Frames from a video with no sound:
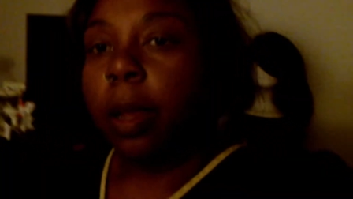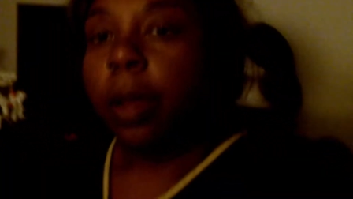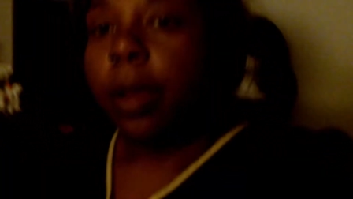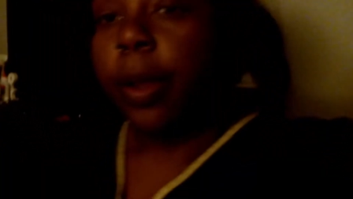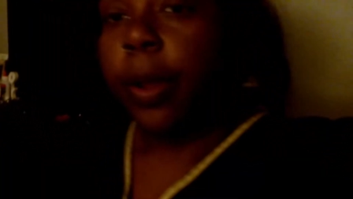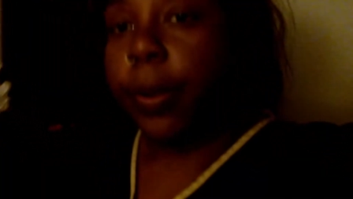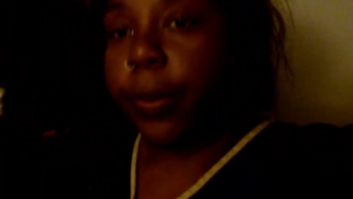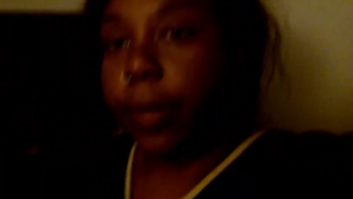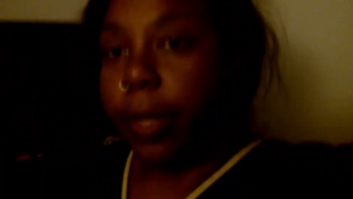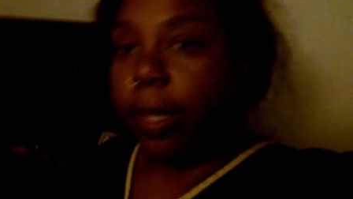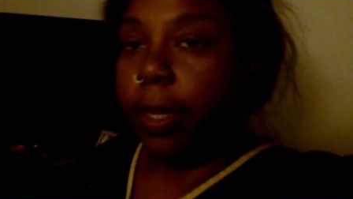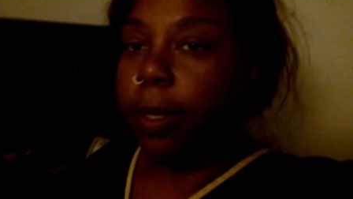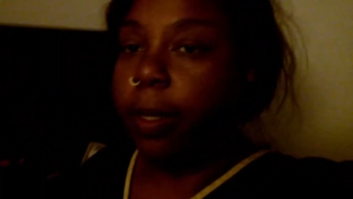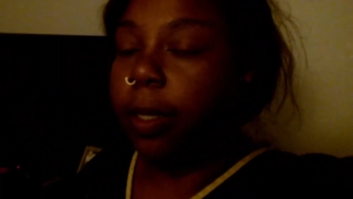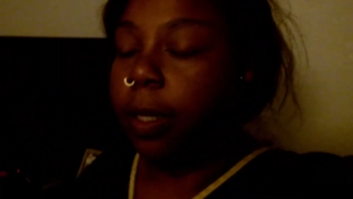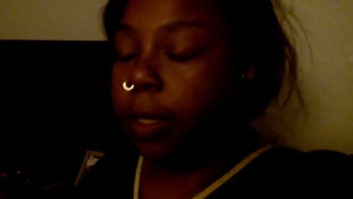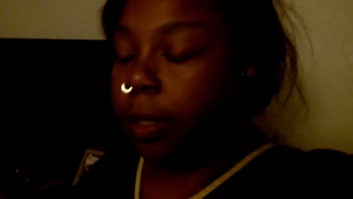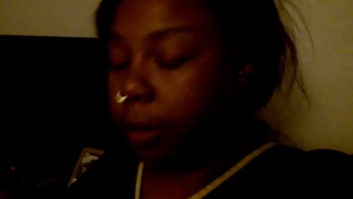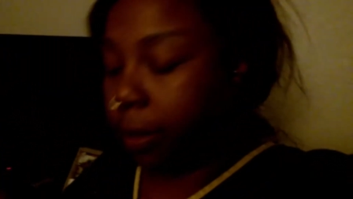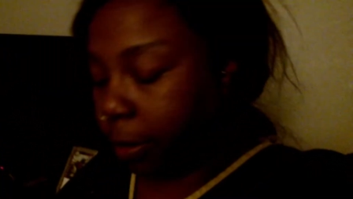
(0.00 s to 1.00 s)
Okay,
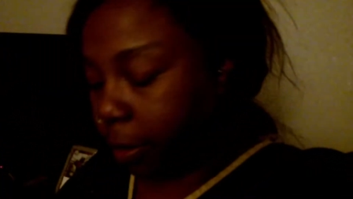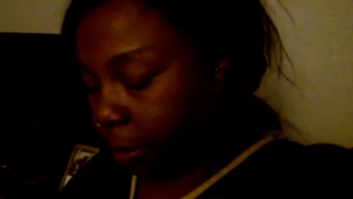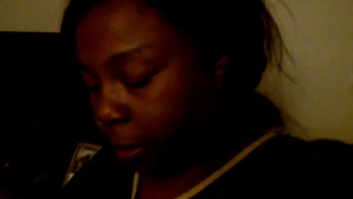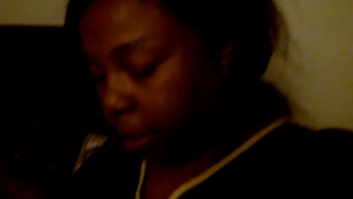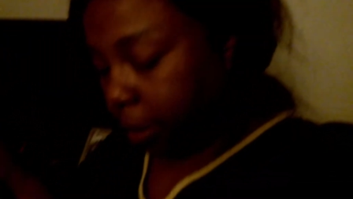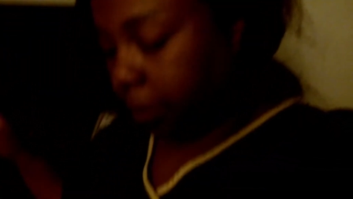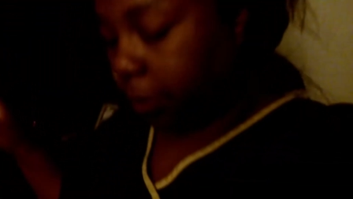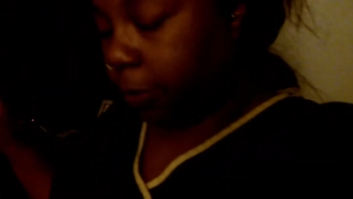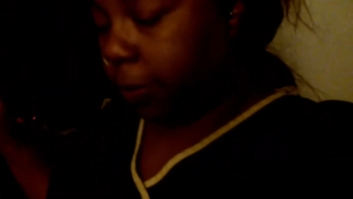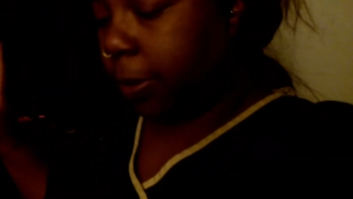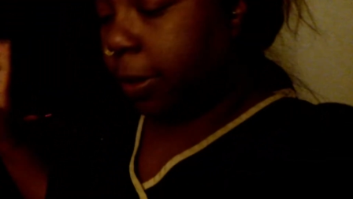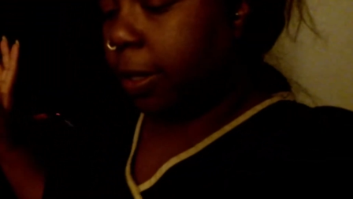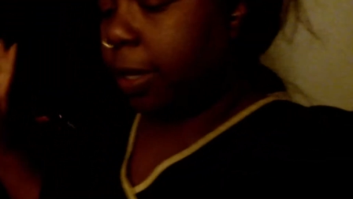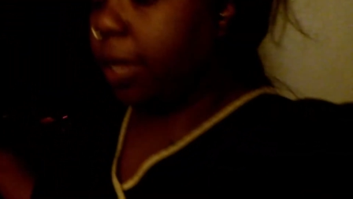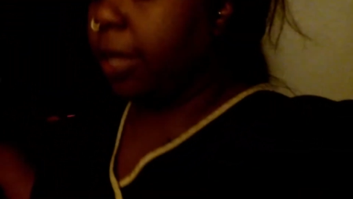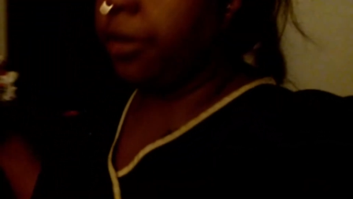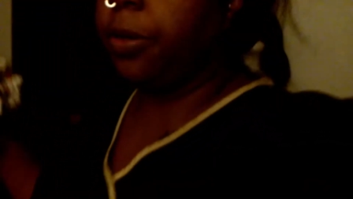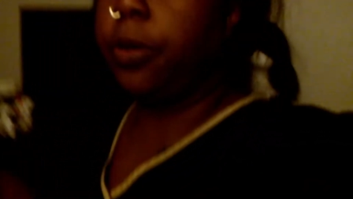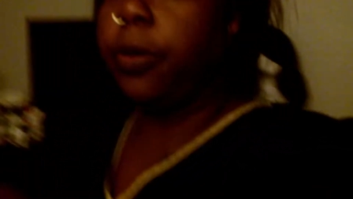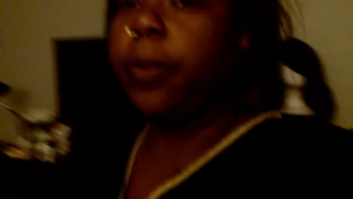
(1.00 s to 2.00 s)
so
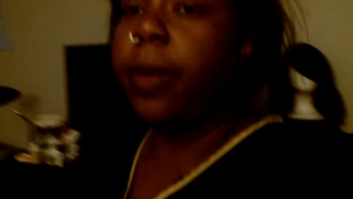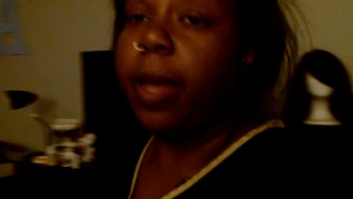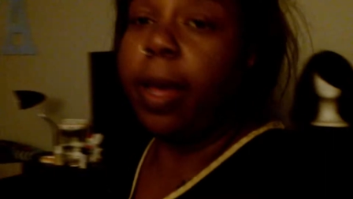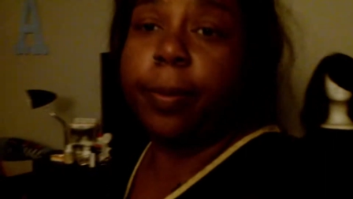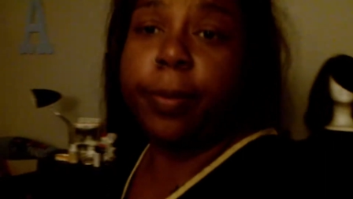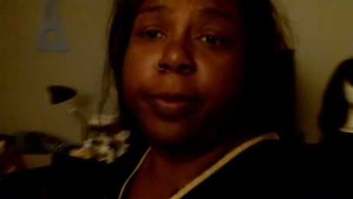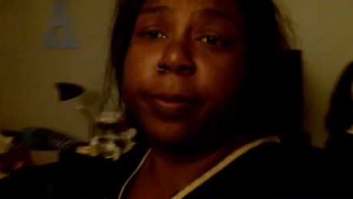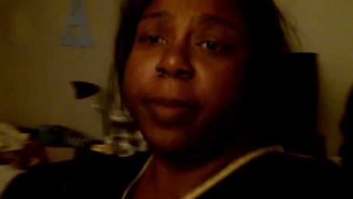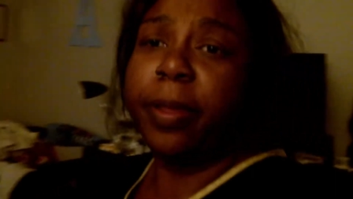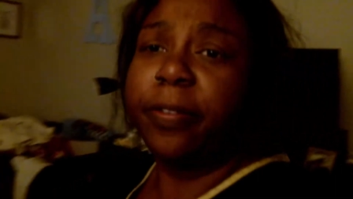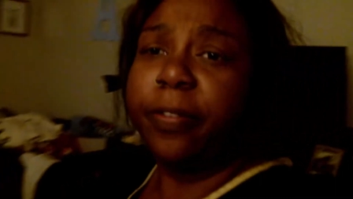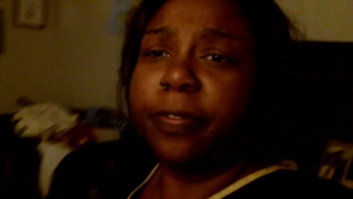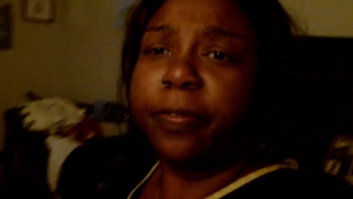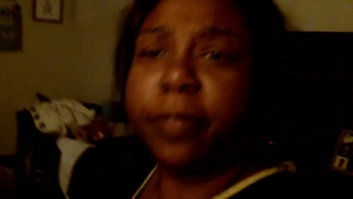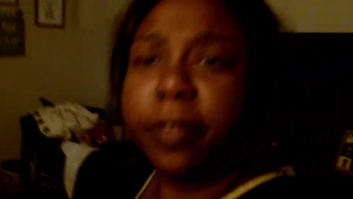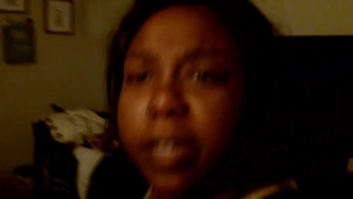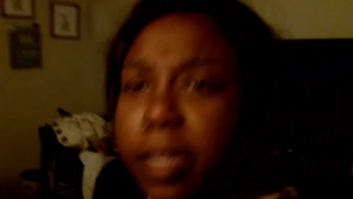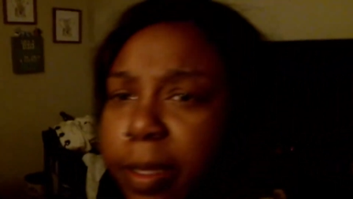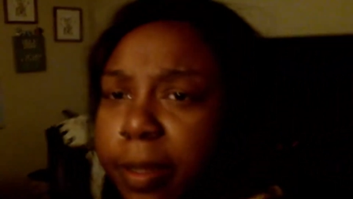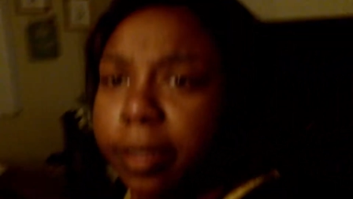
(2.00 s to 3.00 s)
I don't know what happened. My
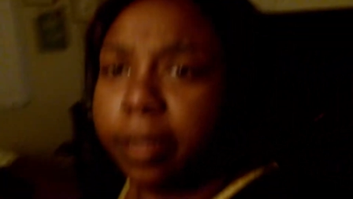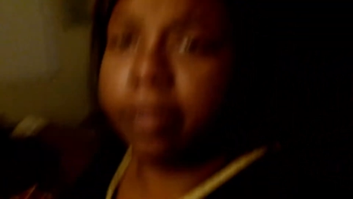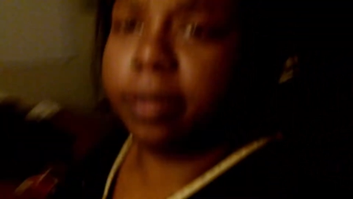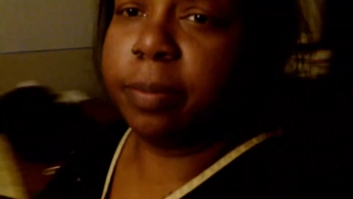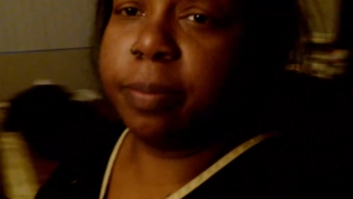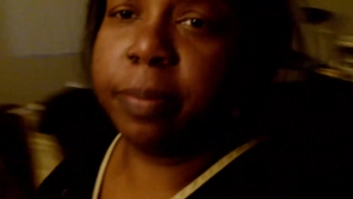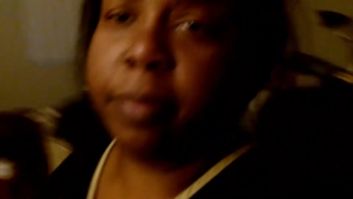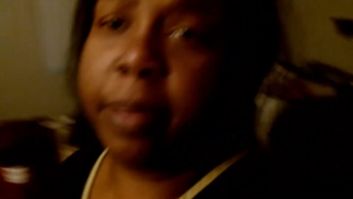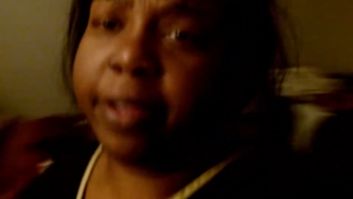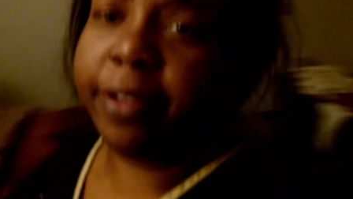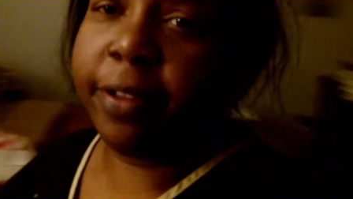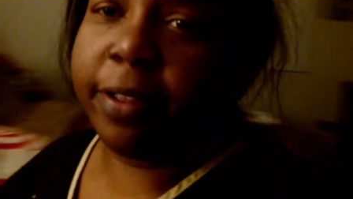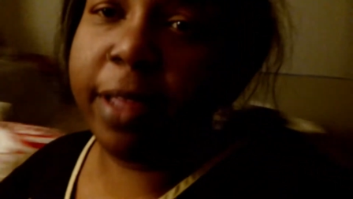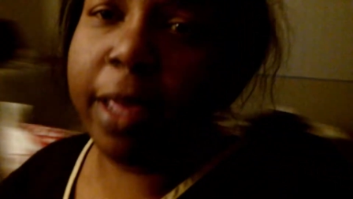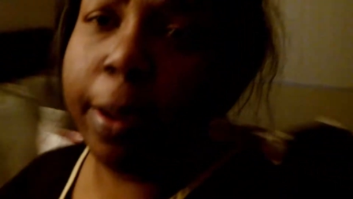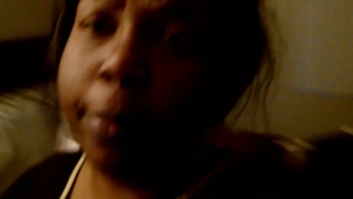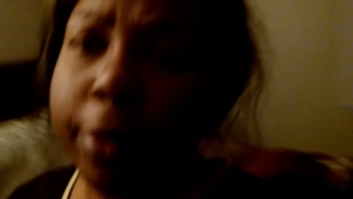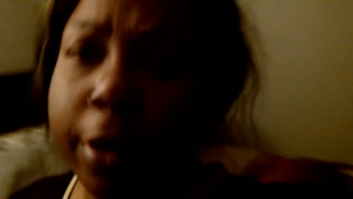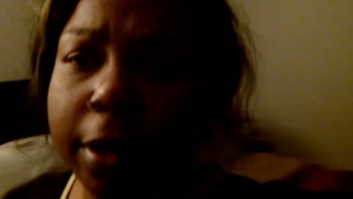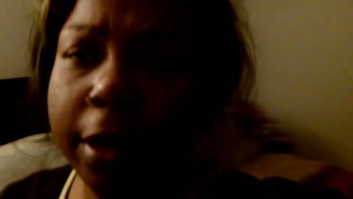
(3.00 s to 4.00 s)
um, my
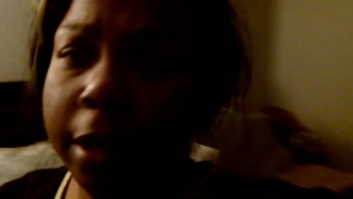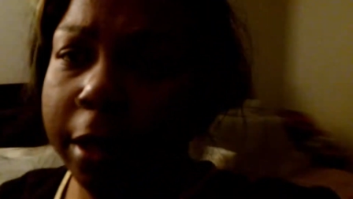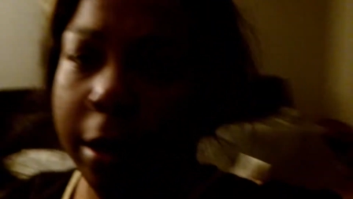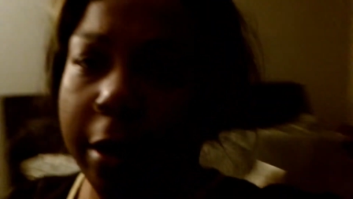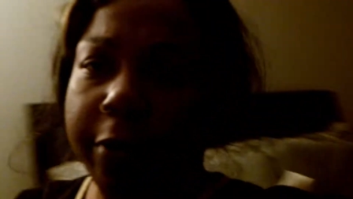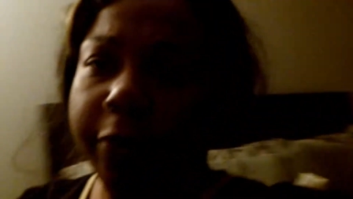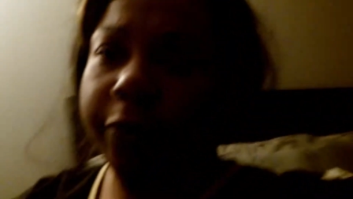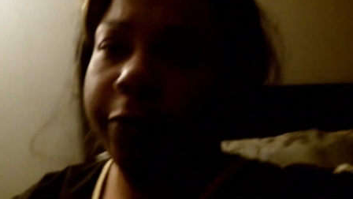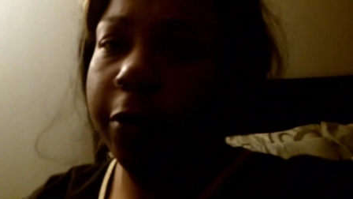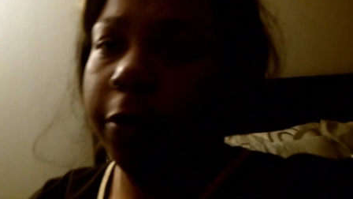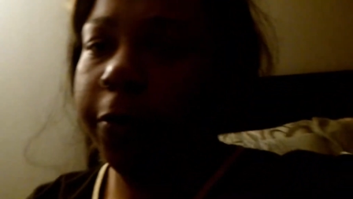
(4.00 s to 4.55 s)
camera cut off or